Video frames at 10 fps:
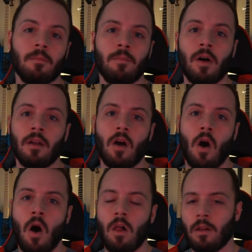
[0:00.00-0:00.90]
But
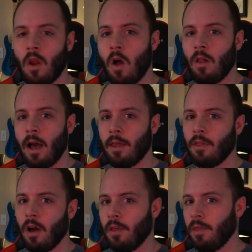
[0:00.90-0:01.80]
all in all, I
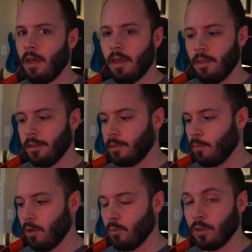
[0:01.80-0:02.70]
thought that this
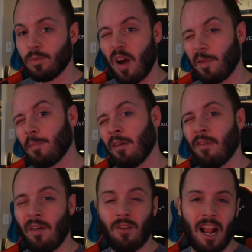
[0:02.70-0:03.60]
book was probably my
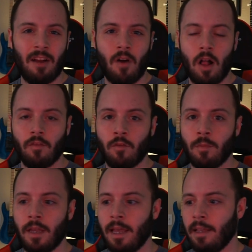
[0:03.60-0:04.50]
favorite out of all of them
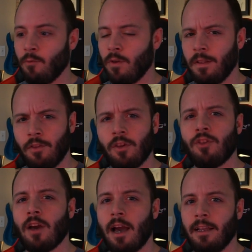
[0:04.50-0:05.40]
and really just
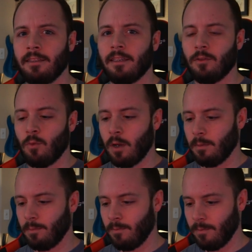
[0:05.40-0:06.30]
shines as what
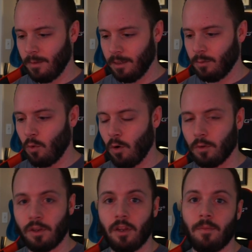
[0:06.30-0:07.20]
this
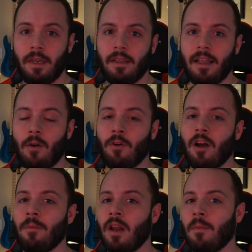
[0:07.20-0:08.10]
world could be. Now, we're
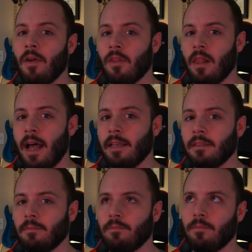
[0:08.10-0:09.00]
coming up on the
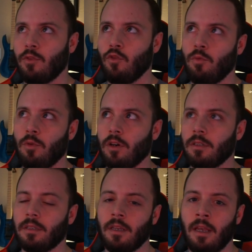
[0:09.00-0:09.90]
last two
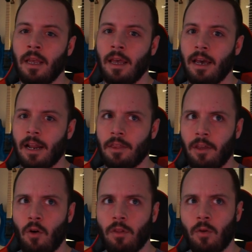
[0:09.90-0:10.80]
books, and I
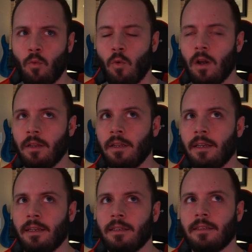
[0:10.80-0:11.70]
think only one
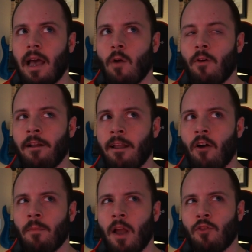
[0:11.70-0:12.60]
is out right now.
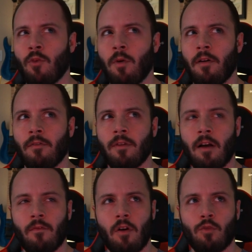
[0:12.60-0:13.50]
I'm not sure where how
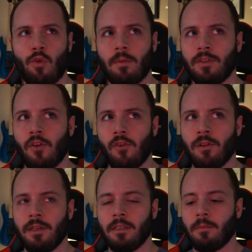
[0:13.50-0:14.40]
far the web serial
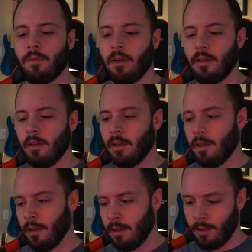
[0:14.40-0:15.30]
is, but
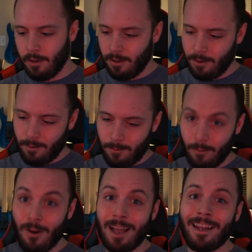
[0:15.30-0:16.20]

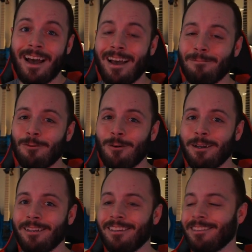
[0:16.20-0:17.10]
we're at a high
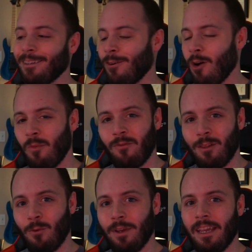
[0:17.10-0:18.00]
point, so
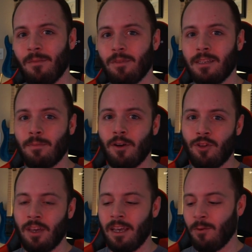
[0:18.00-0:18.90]
hopefully we keep this
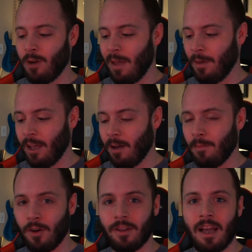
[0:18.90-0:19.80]
pushing, and when I pick up
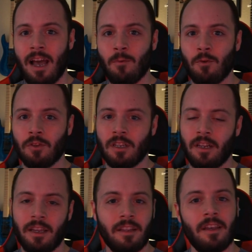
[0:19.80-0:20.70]
book 9, we're just going
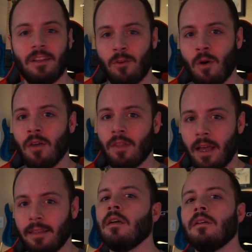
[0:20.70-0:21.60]
to continue on
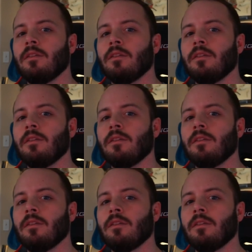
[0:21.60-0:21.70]
that.